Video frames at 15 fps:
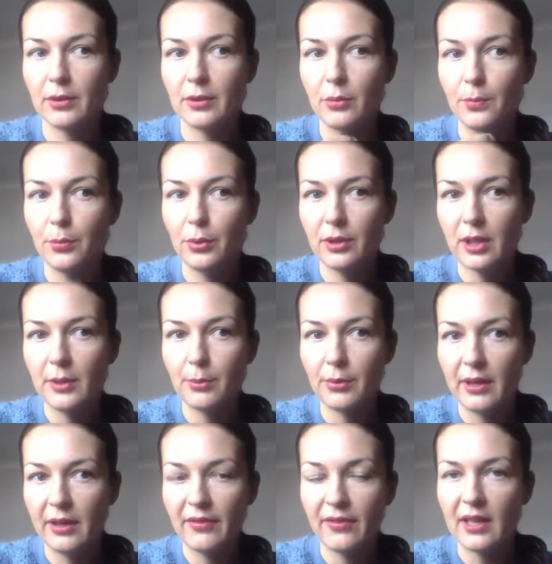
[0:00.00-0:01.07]
to put it
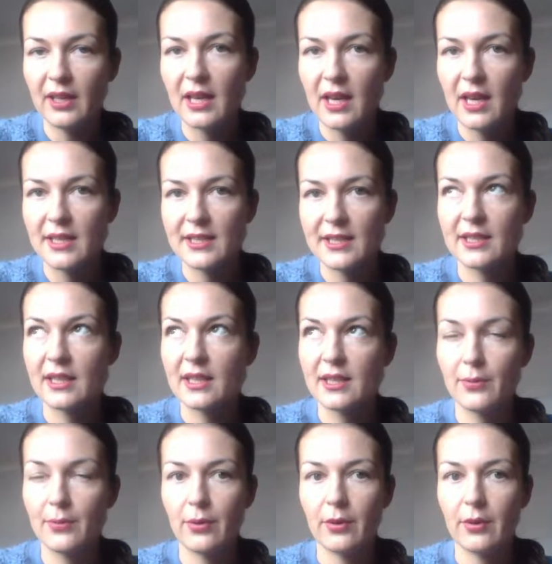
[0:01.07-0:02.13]
briefly, guys,
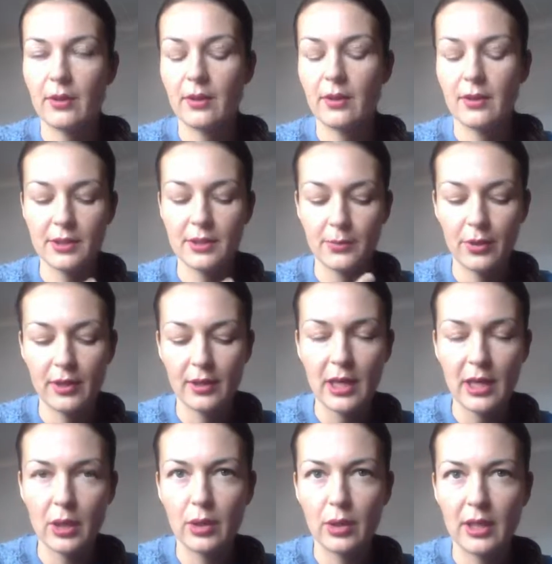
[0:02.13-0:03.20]
this, uh, this
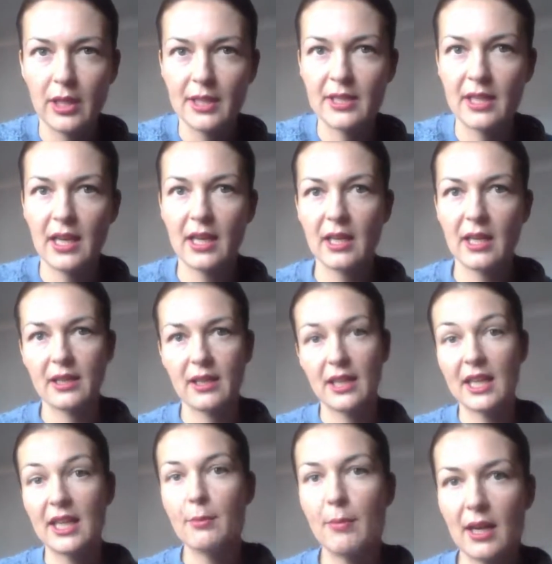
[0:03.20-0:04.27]
product is like an
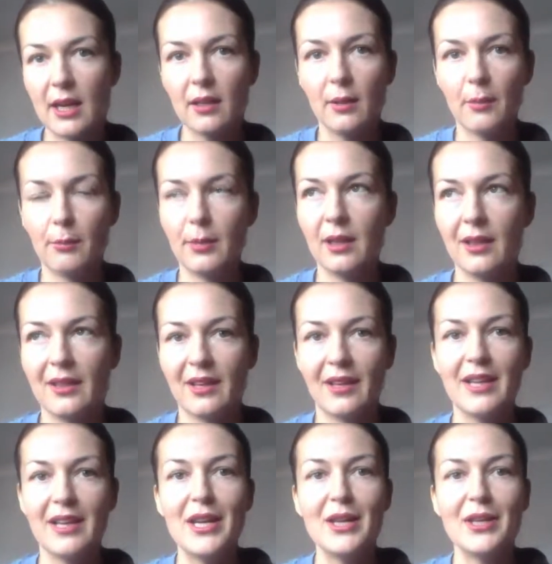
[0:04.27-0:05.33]
email builder.
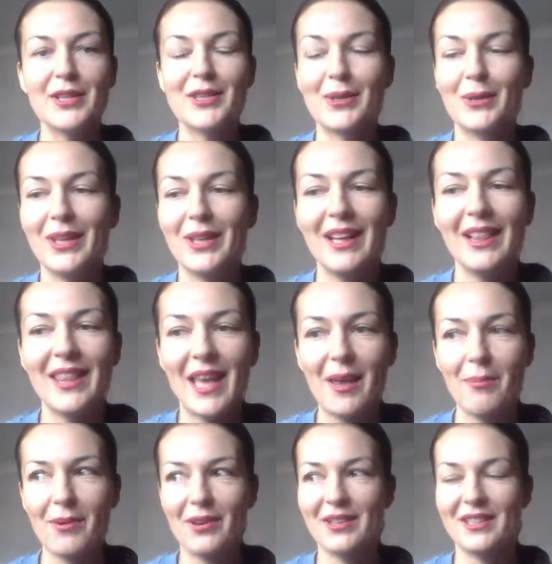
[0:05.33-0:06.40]
So Neil
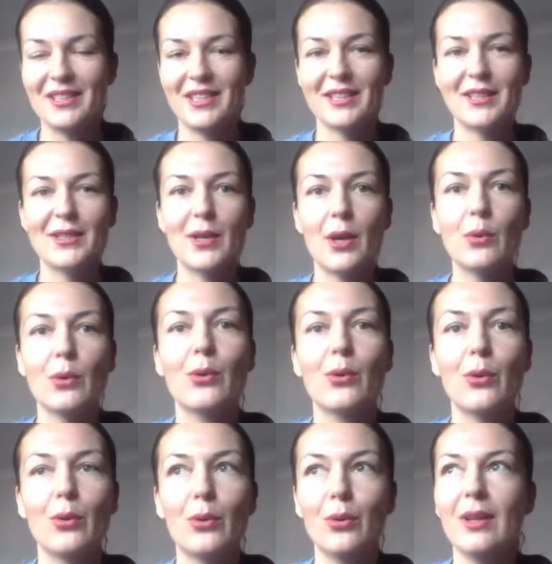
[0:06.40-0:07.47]
Napier is just so
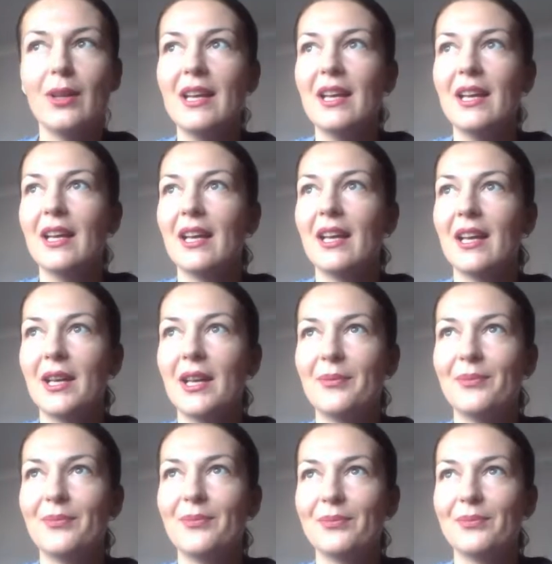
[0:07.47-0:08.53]
cool.
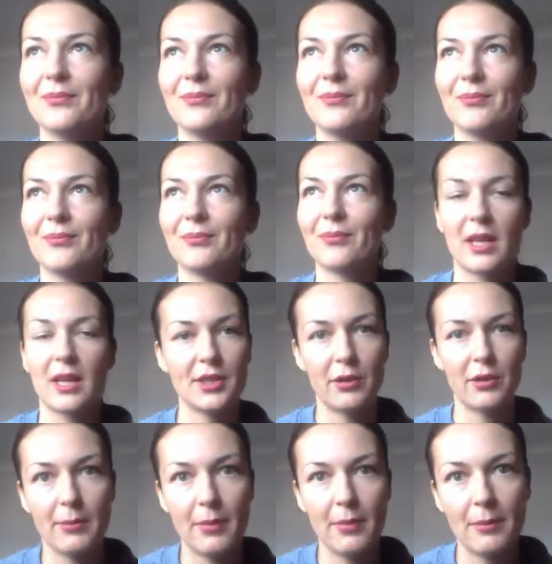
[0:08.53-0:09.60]
Um,
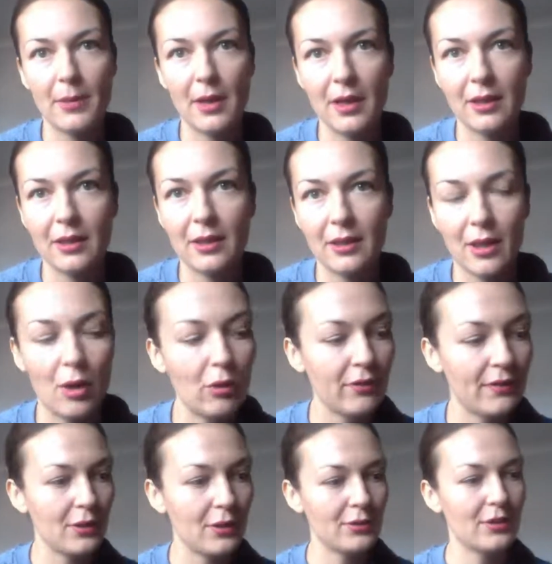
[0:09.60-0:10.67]
sorry, maybe I
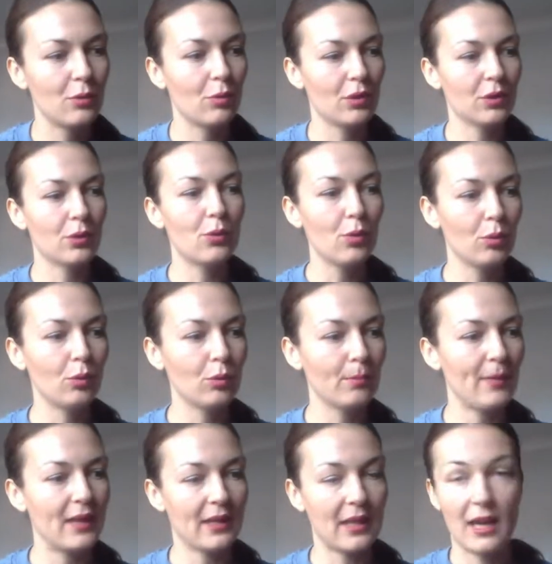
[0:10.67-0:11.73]
overuse the word cool,
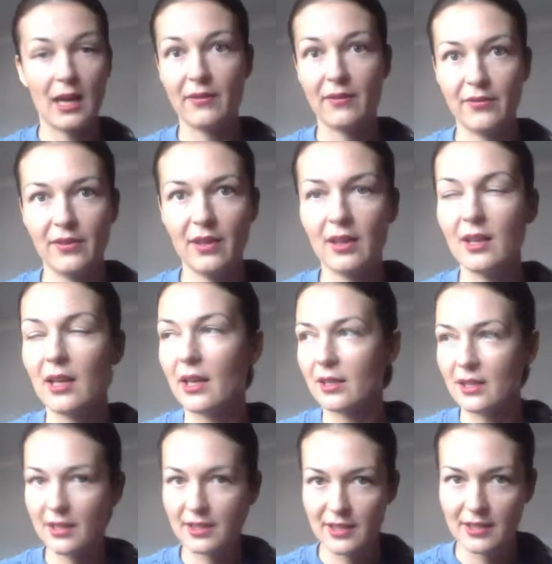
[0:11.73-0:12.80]
but I feel like
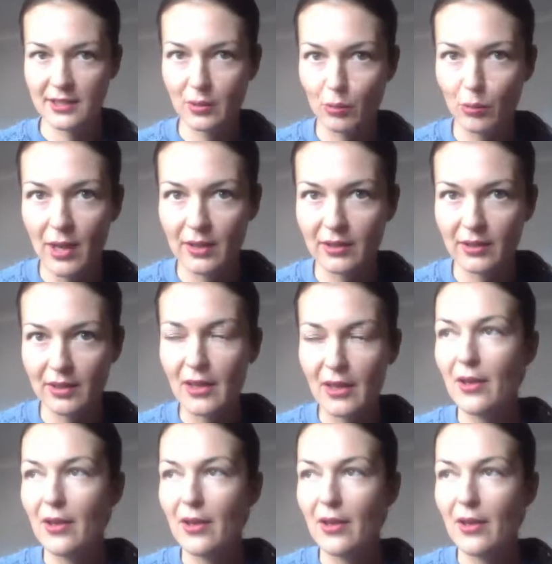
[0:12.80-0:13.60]
this is the one